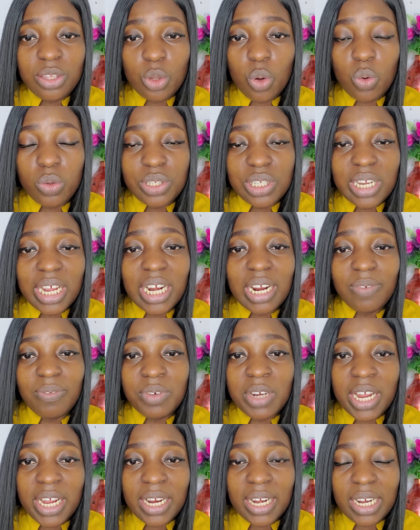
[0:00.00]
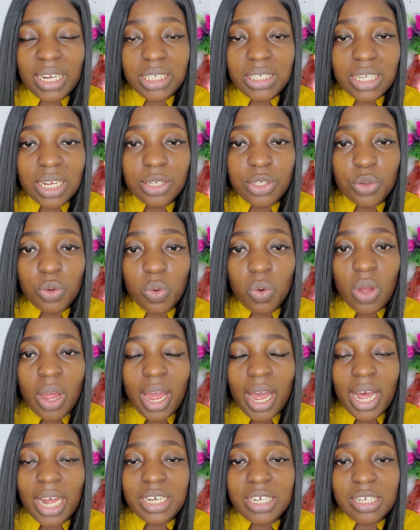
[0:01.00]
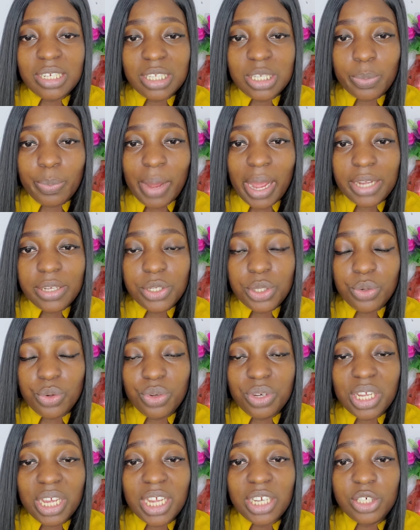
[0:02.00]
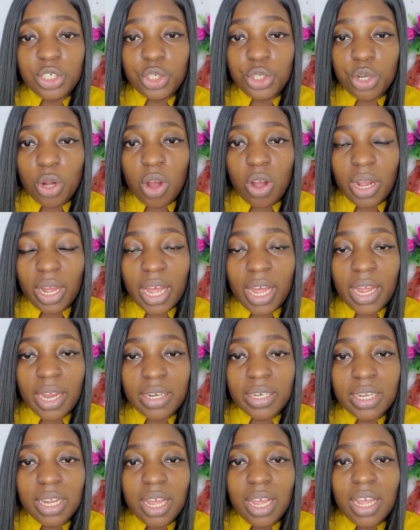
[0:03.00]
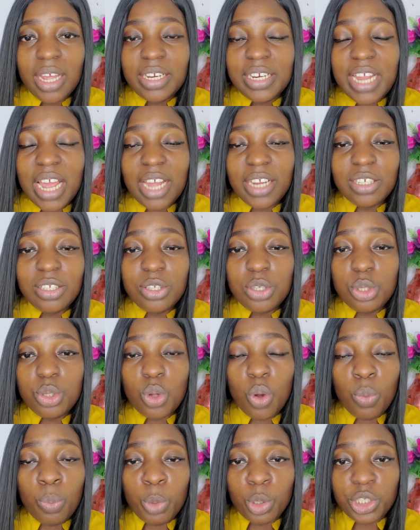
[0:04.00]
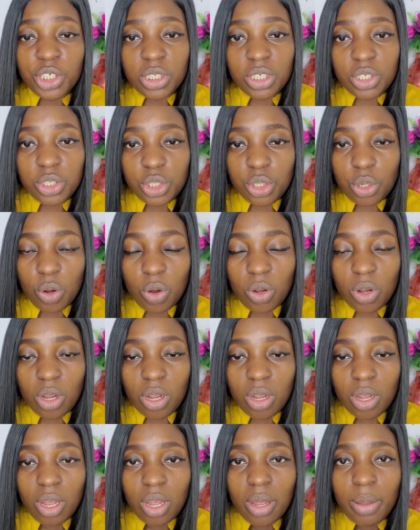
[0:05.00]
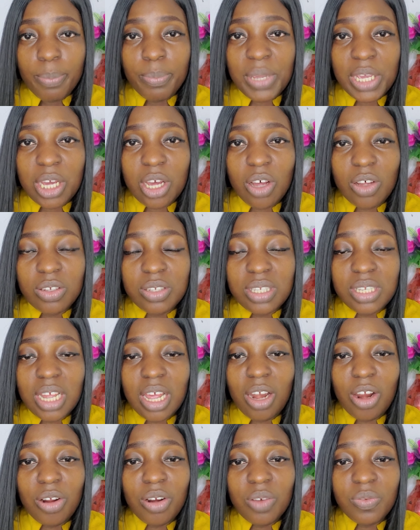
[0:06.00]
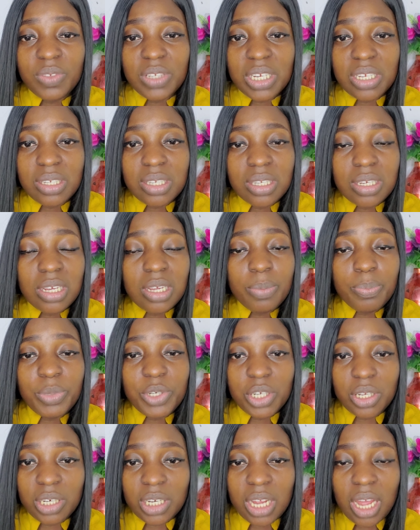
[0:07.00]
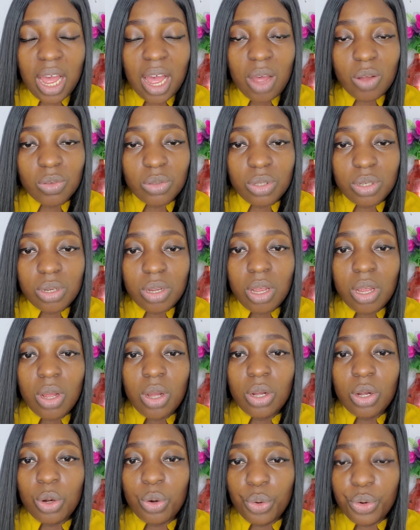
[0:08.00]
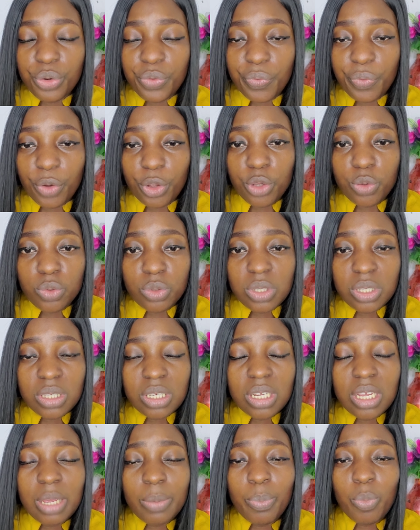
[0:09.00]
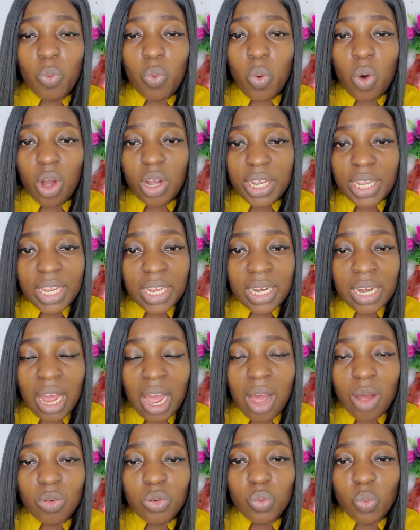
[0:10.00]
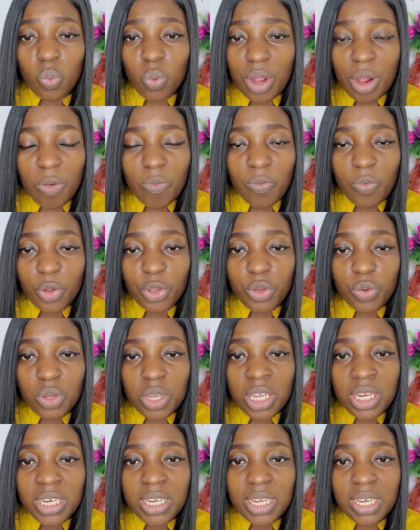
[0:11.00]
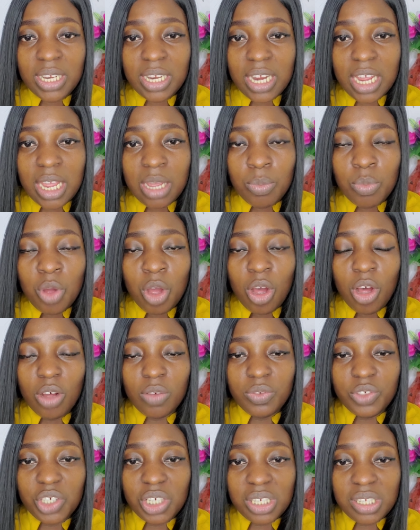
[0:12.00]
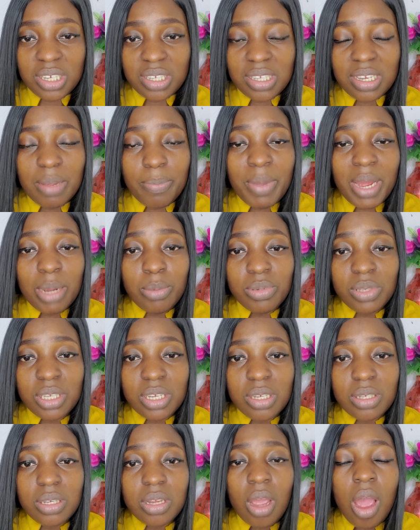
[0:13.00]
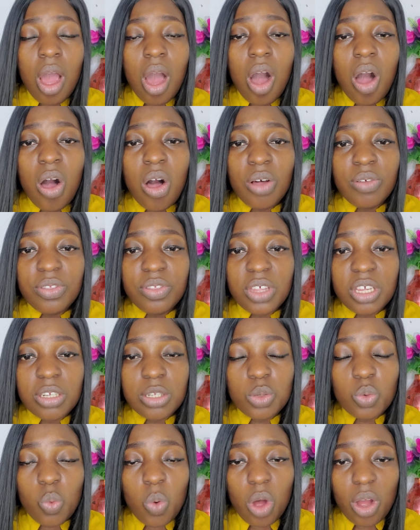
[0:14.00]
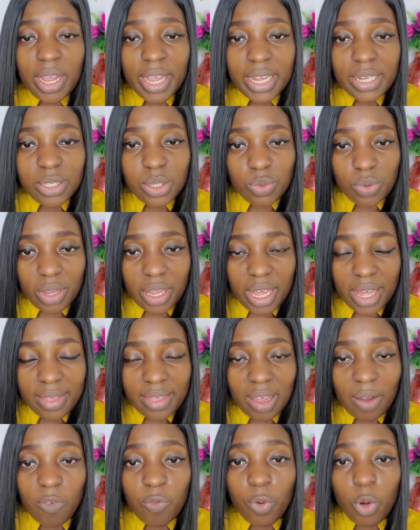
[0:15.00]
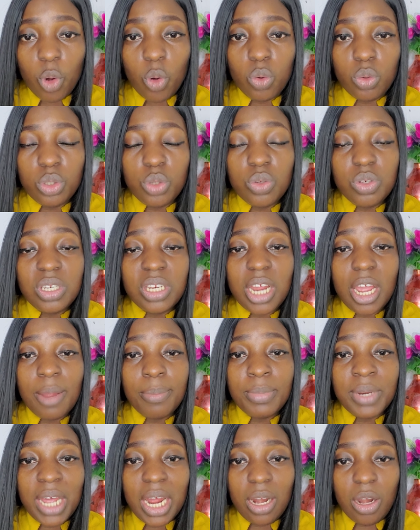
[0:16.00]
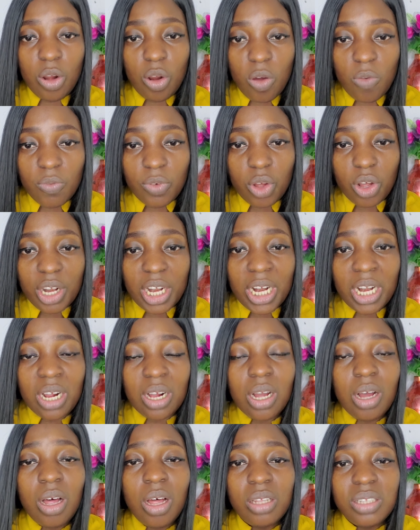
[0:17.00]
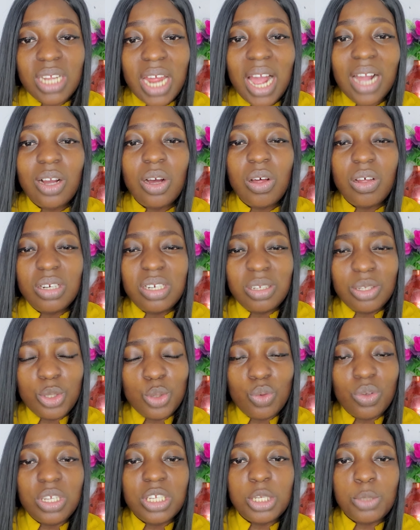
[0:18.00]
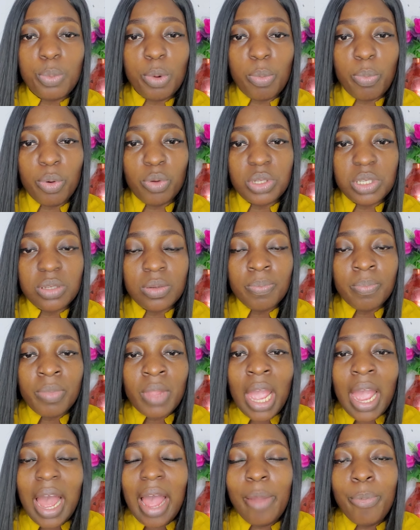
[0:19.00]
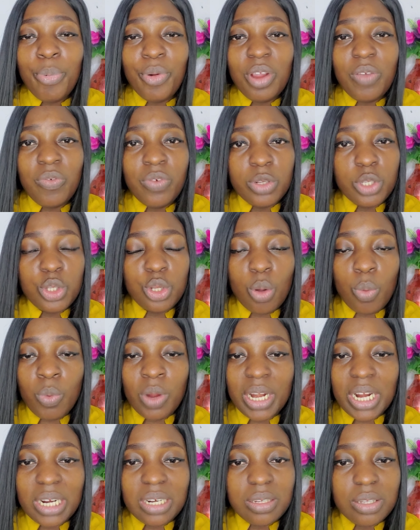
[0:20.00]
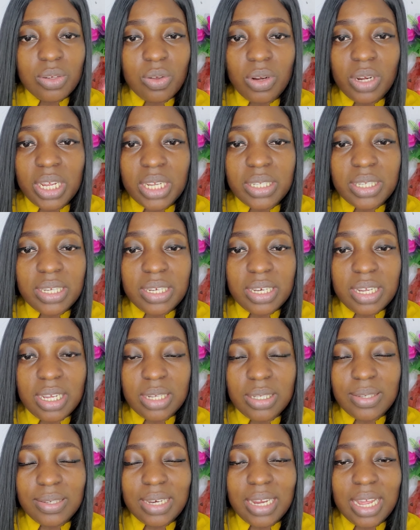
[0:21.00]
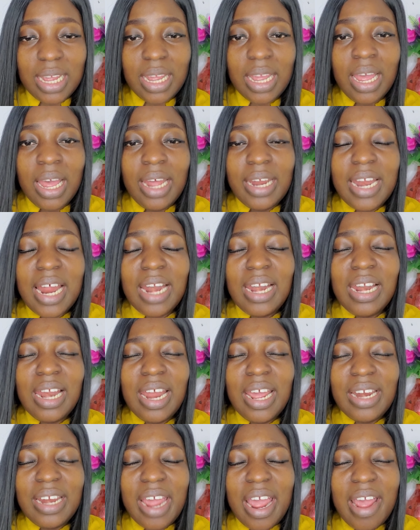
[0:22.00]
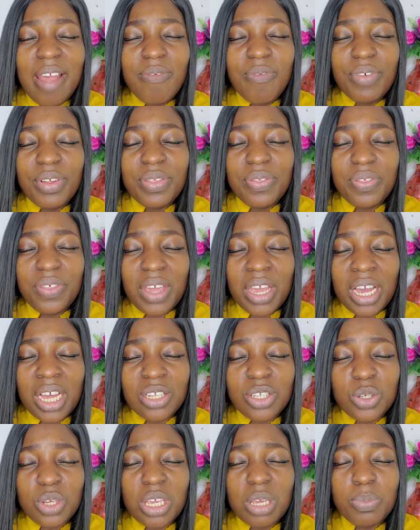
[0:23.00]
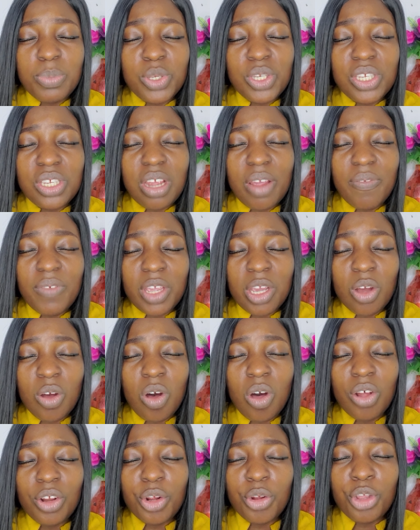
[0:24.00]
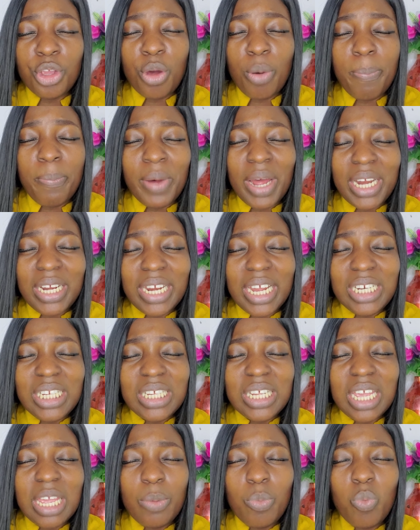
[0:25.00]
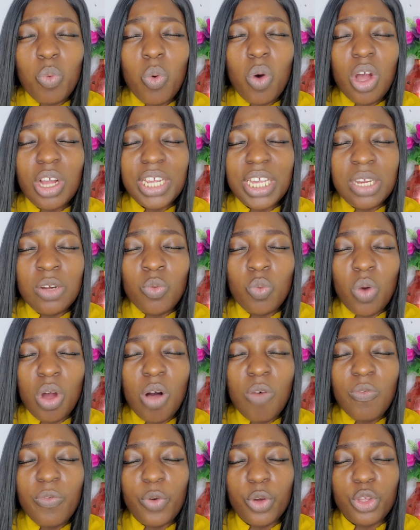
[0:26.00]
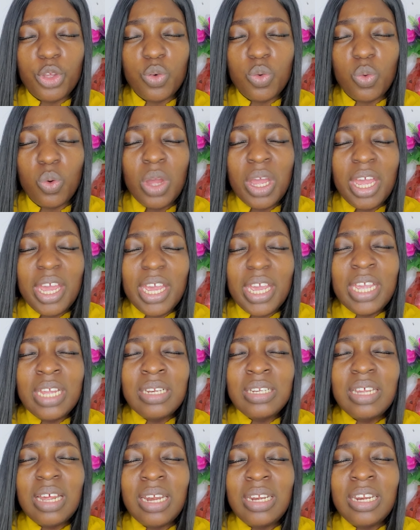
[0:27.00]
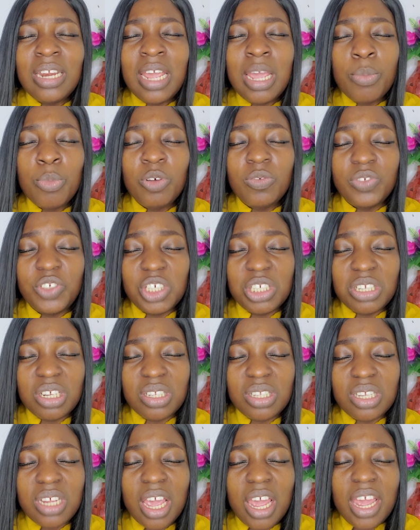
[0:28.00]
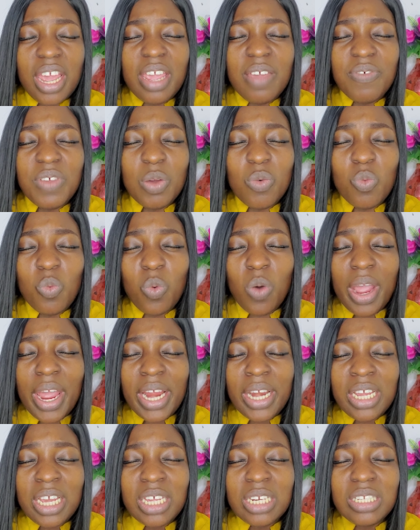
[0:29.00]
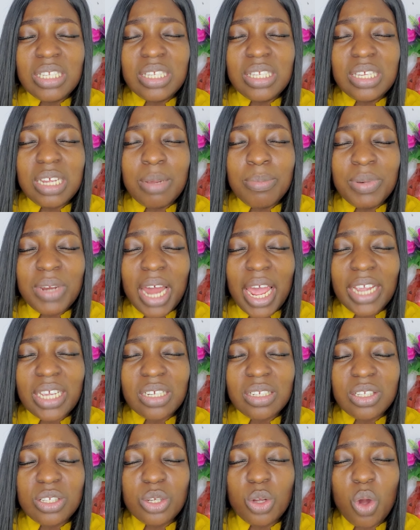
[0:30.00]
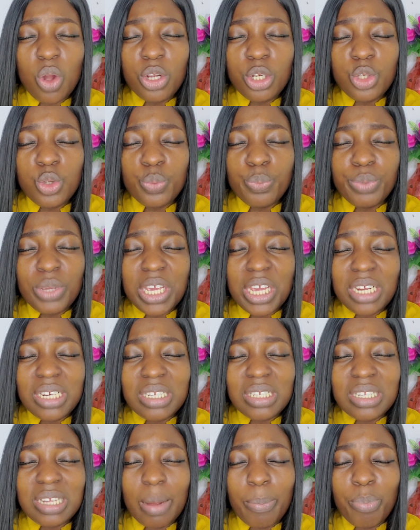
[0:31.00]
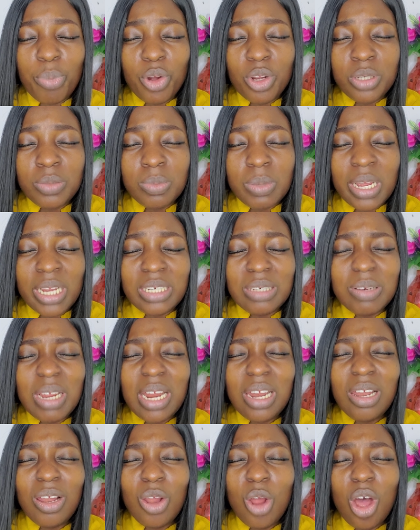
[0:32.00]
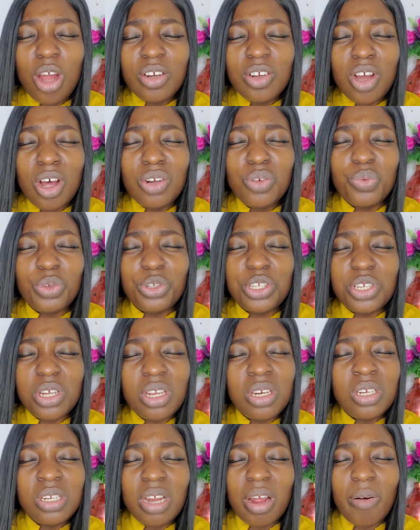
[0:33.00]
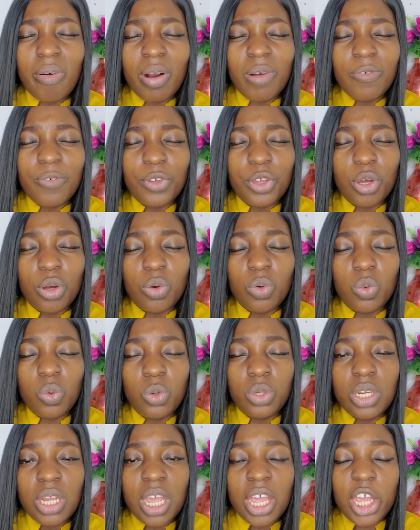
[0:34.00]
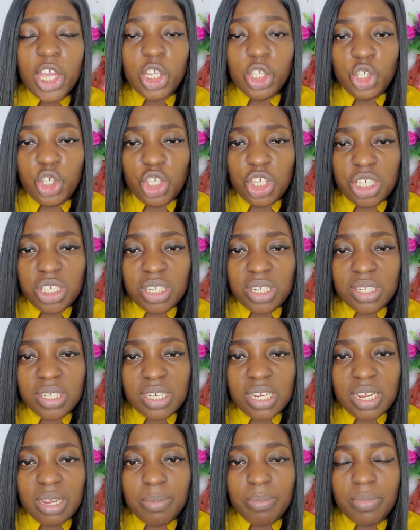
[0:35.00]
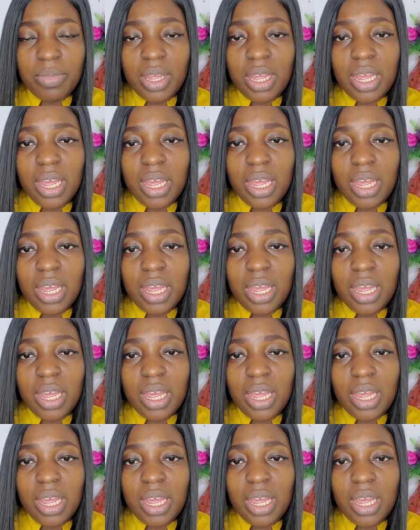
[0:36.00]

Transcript: those that have neglected you and despised you. They are in shock and they are so much in shock. Because a lot of things keep turning out good for you, keep working out well for you in the name of Jesus. The Bible says, all things worketh together for good to them that love God and are called according to his purpose. I pray for someone that is connecting here today, that let everything as you keep serving God on your path, let it keep working well for you in the name of Jesus. Even when it seems like it's going to be a disappointment, the Lord God will turn it around for your good in Jesus' name.